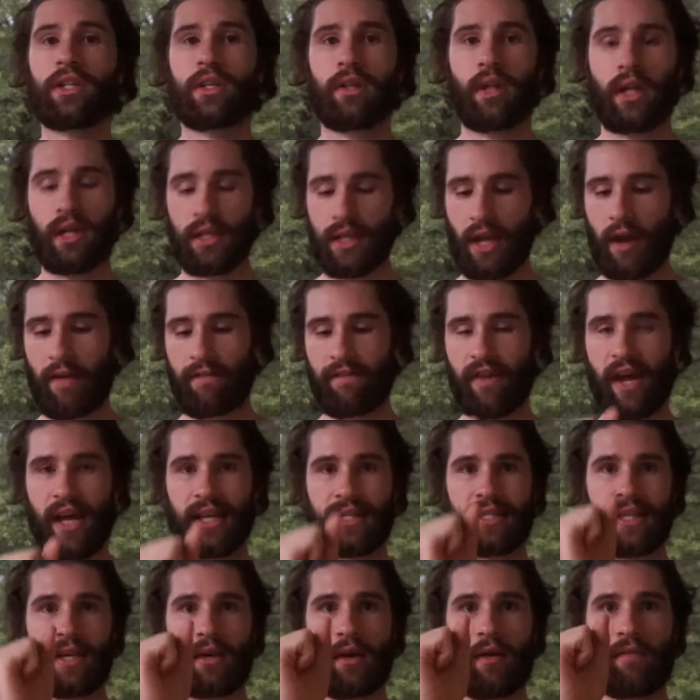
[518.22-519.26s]
Here's our fat
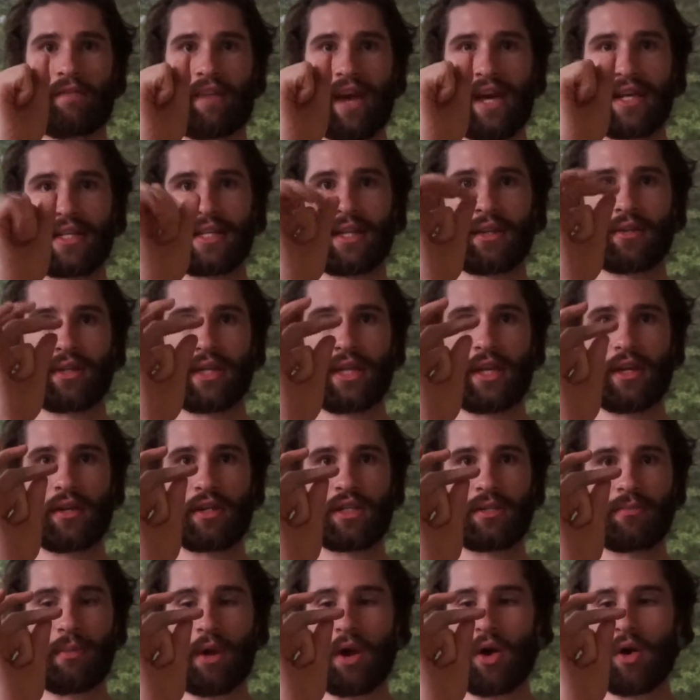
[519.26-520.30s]
cell. A fat cell's here,
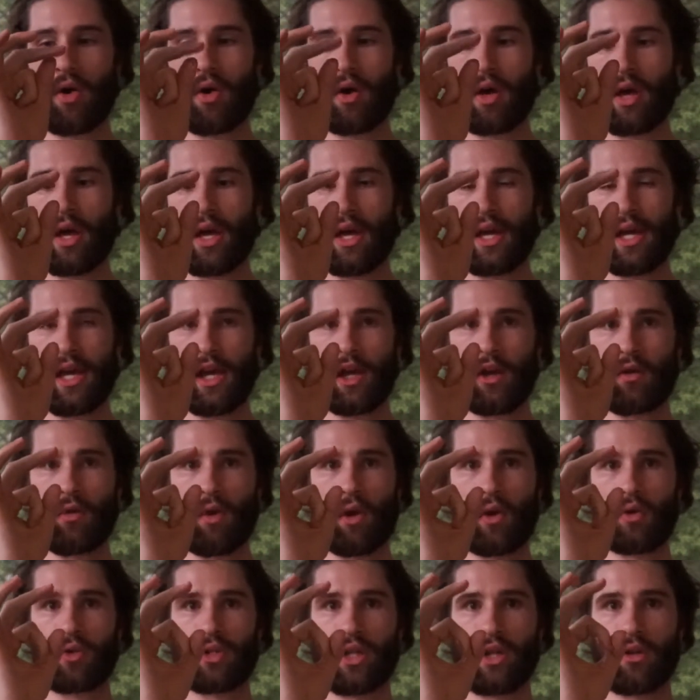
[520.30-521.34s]
small. It
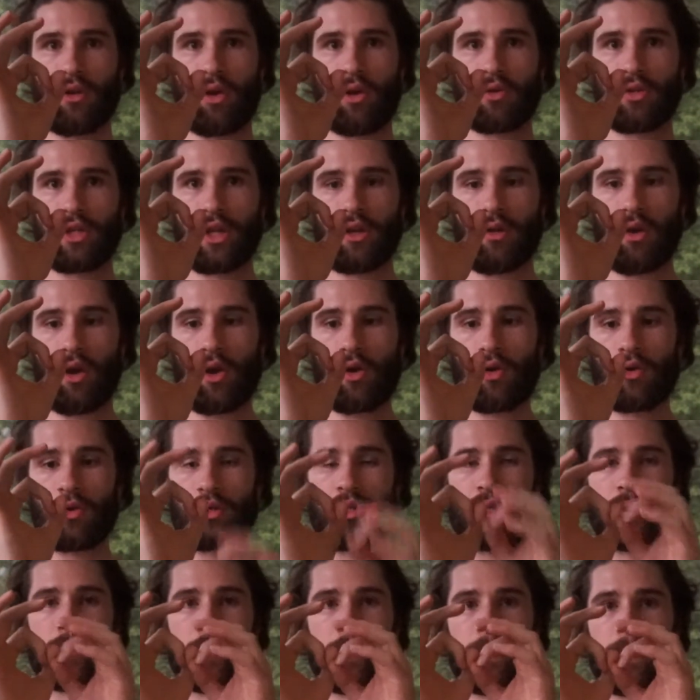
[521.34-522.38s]
grows
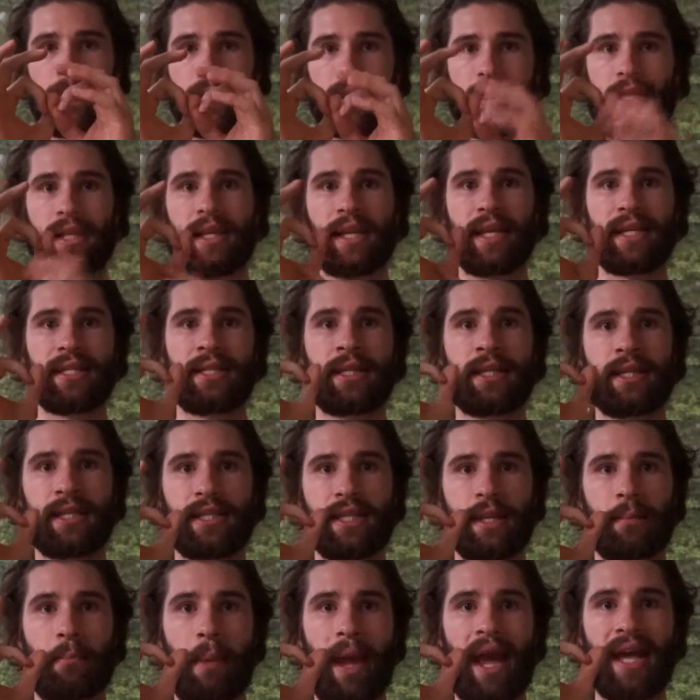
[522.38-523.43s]
until it gets to its
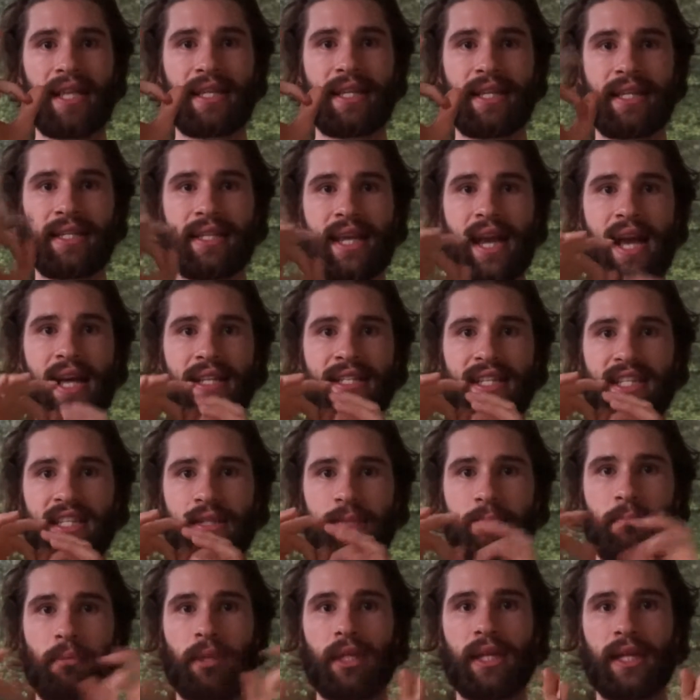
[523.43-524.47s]
capacity size. It
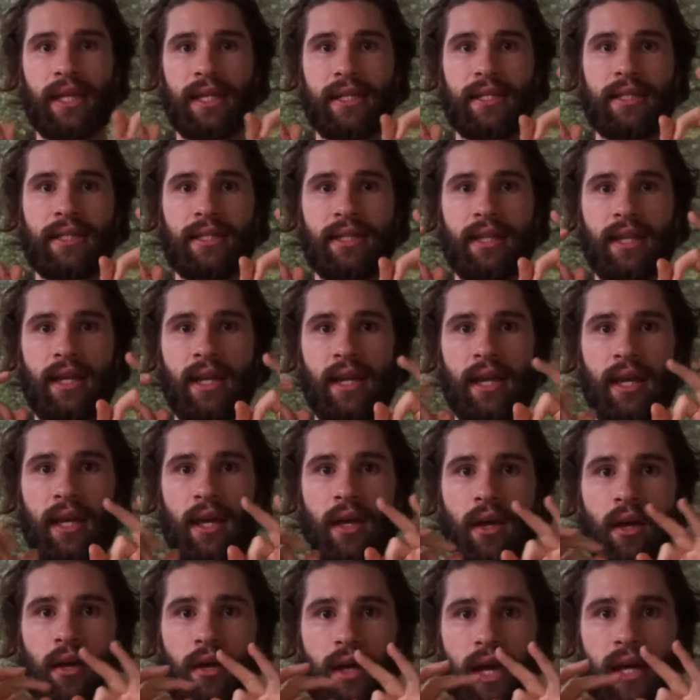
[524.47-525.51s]
splits.
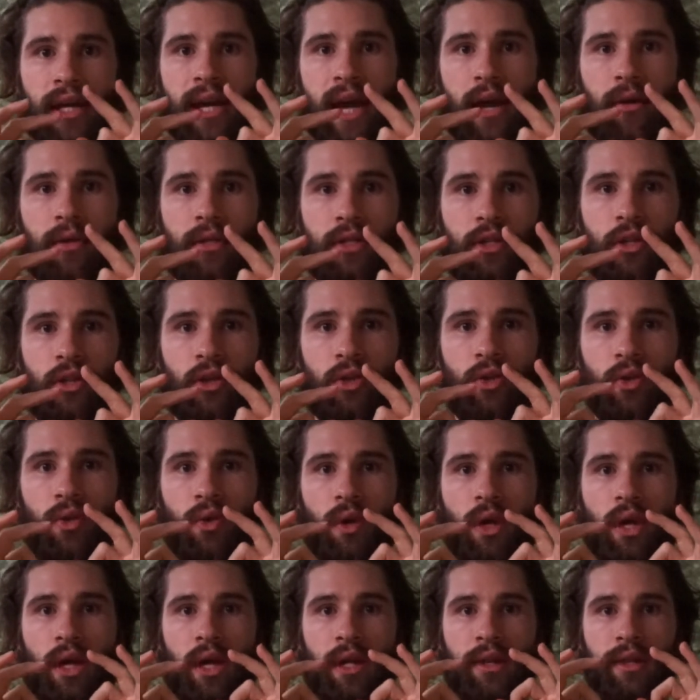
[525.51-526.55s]
Okay, now it's two.
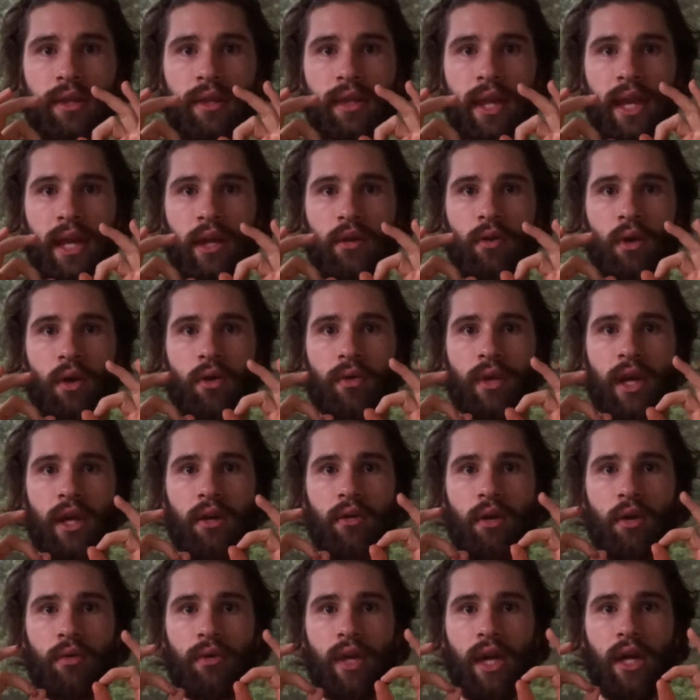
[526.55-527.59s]
They grow,
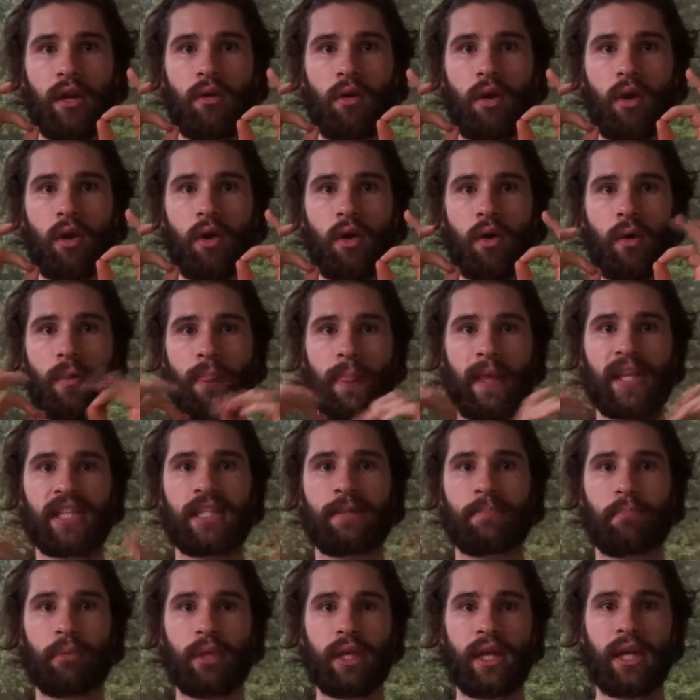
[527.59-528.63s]
they
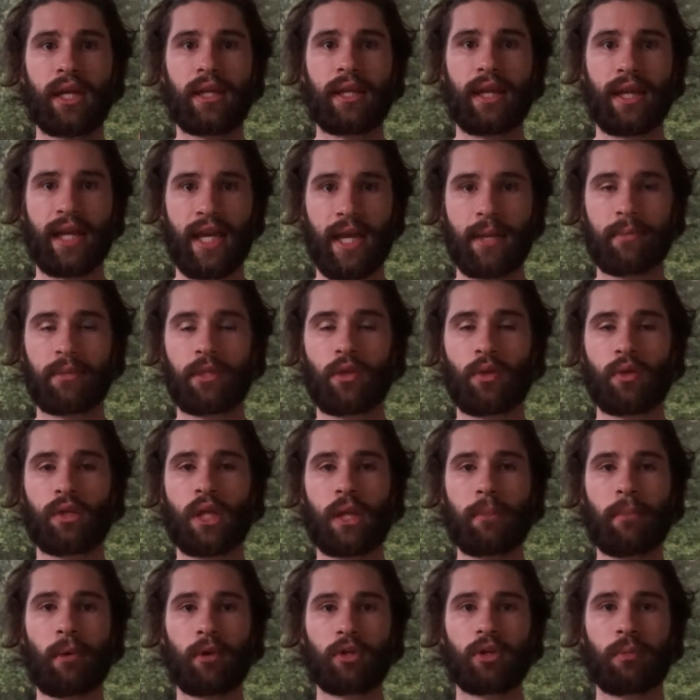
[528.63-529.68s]
split. It keeps doing
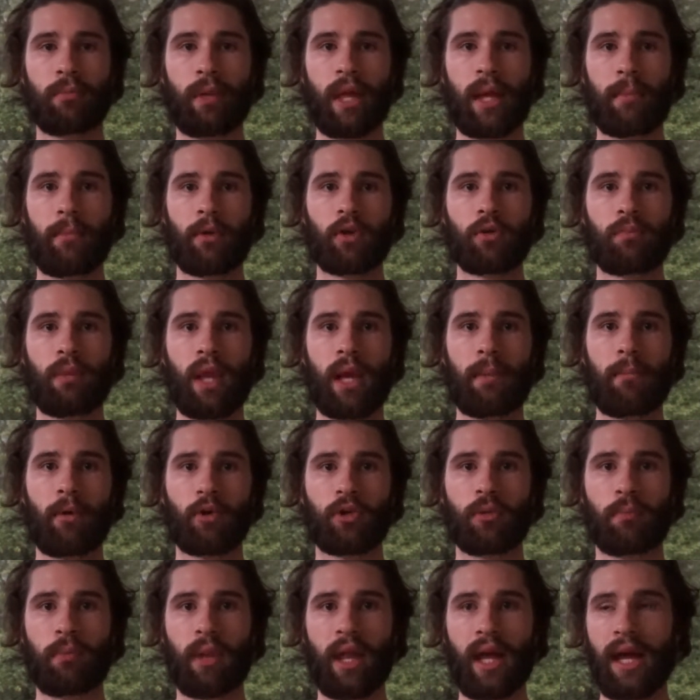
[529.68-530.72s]
that,
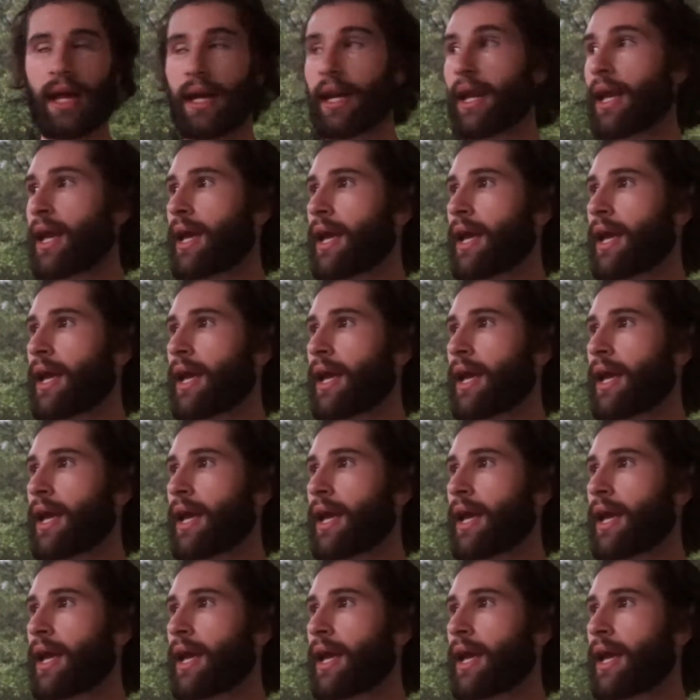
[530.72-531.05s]
multiplying.